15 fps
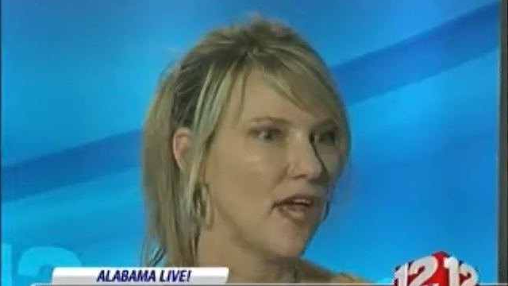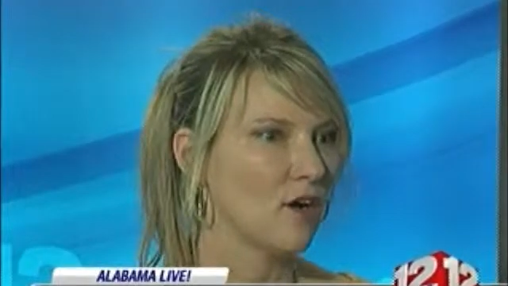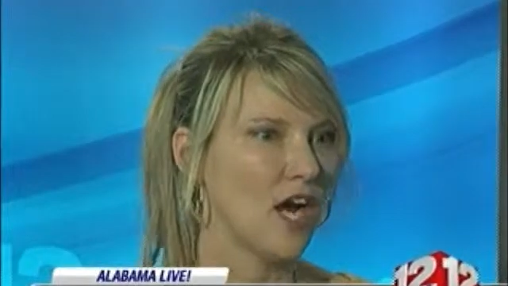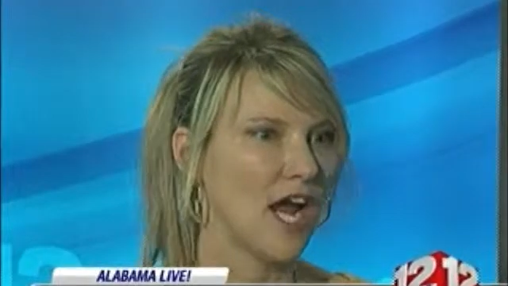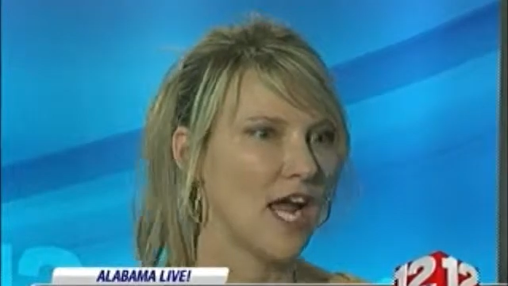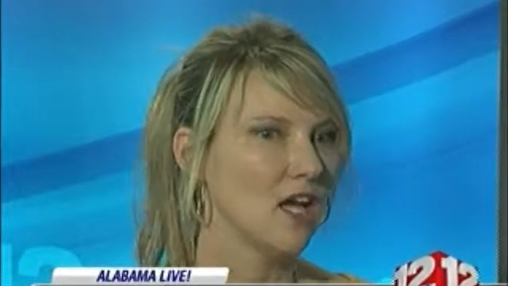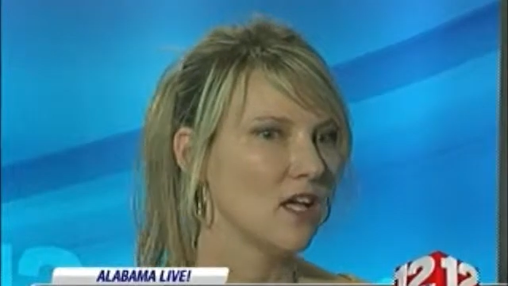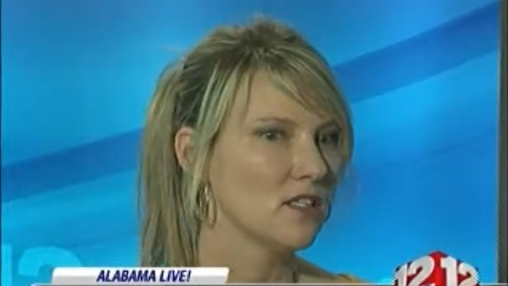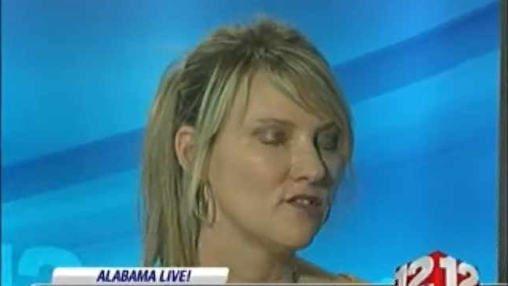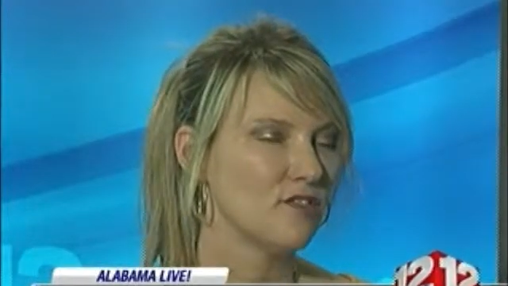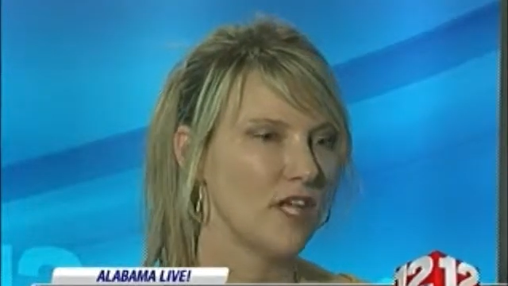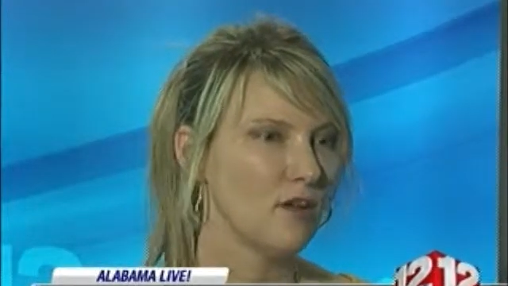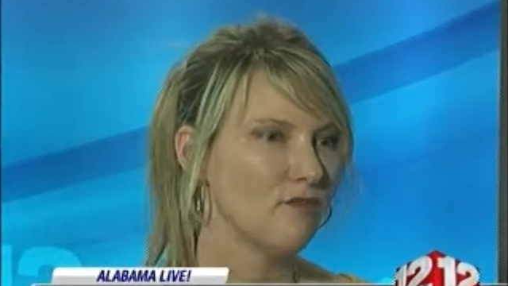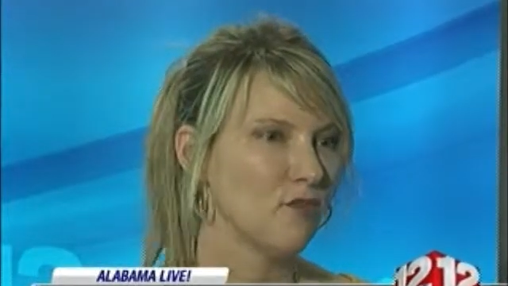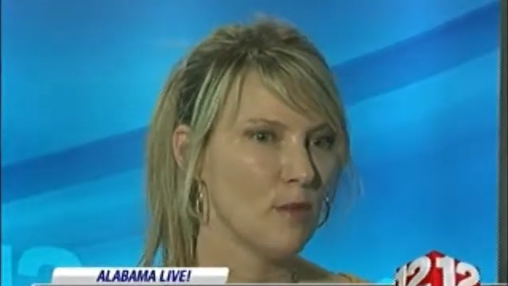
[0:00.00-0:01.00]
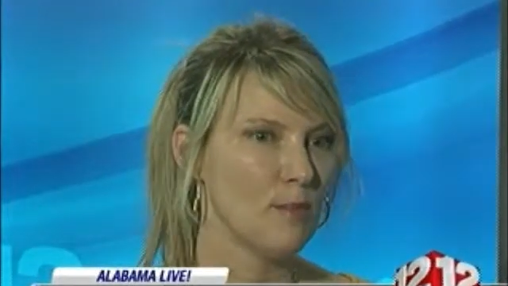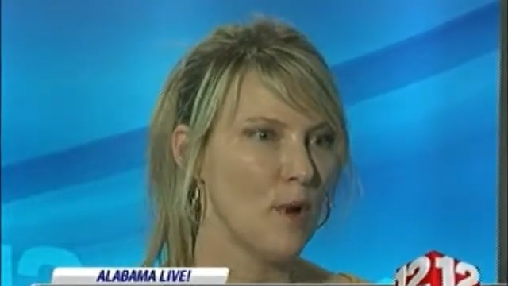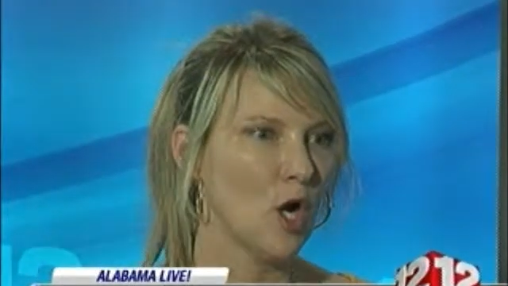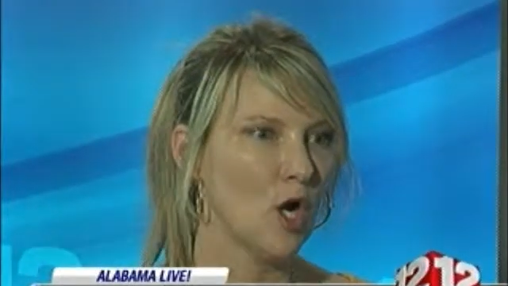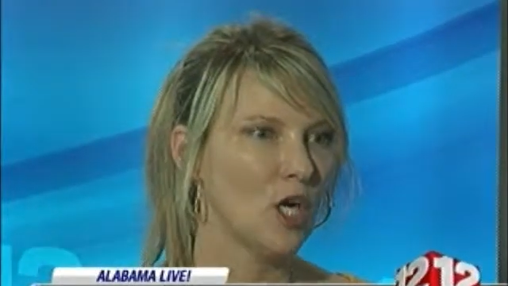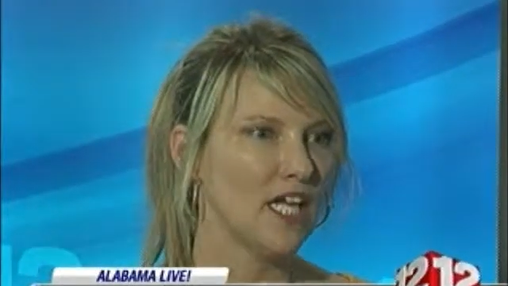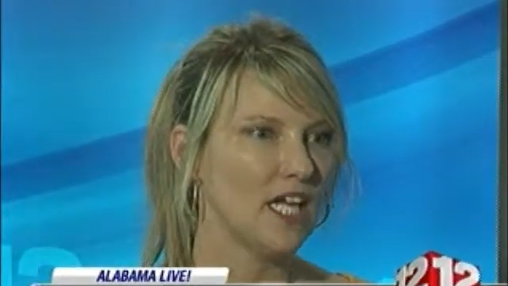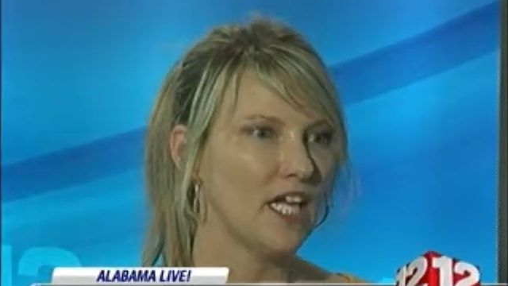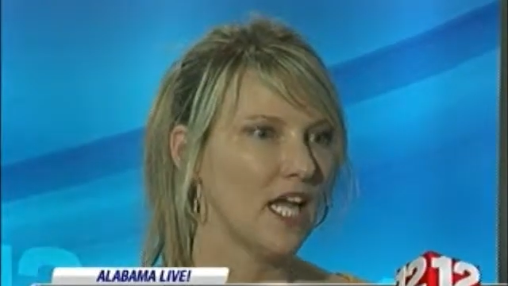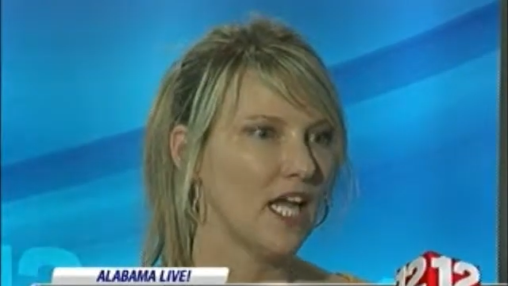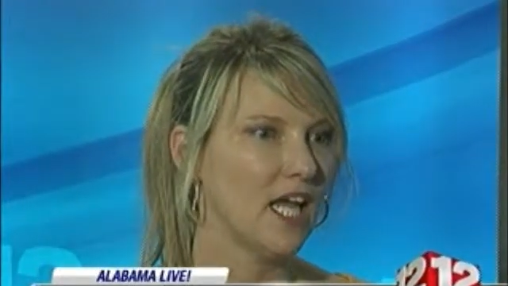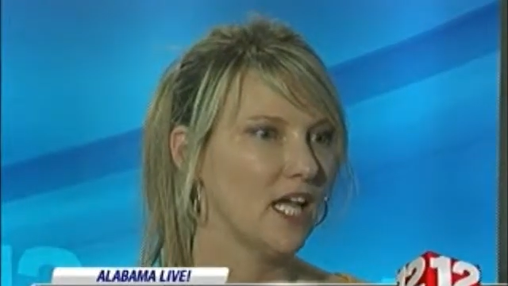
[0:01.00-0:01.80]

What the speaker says: at our house for a party,